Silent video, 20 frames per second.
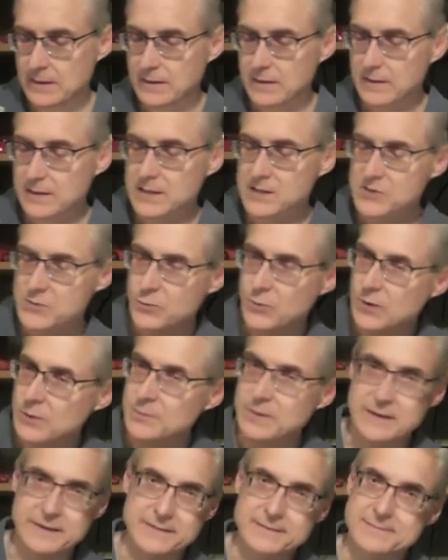This
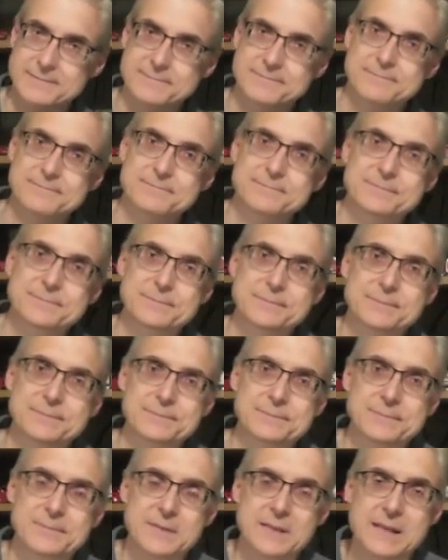woman
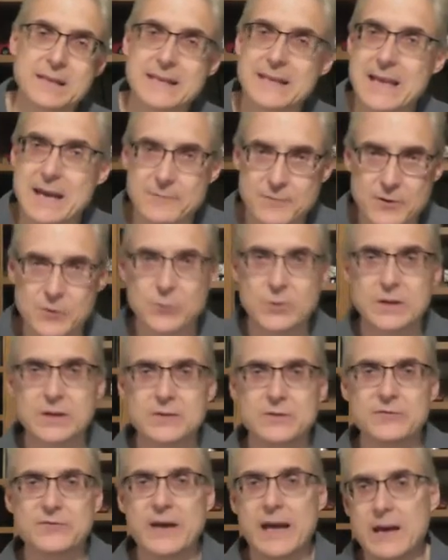never would
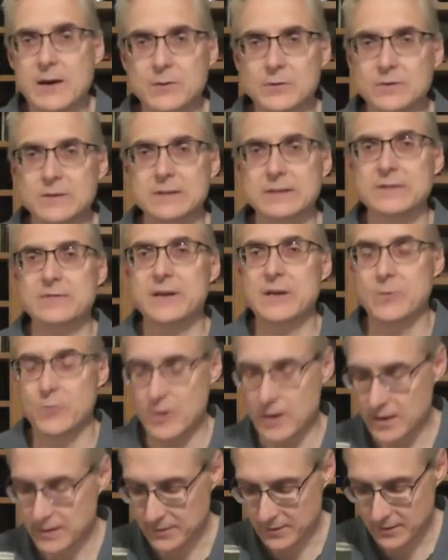have found living
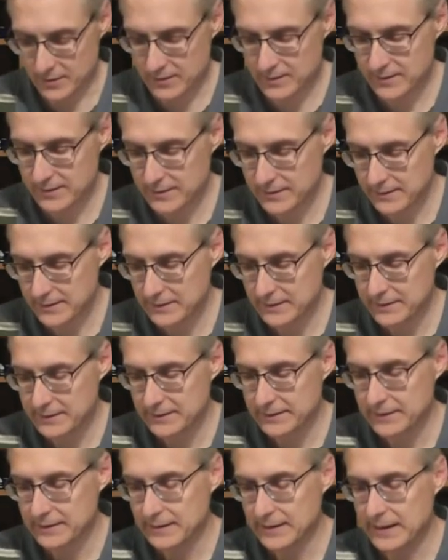water
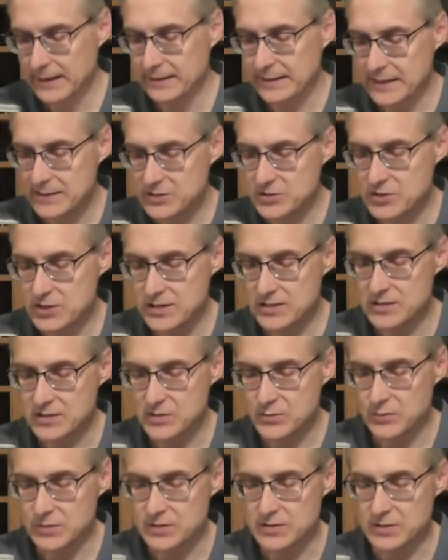unless
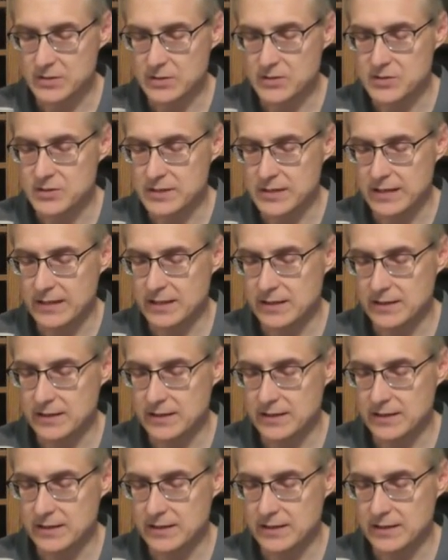Jesus was thirsty.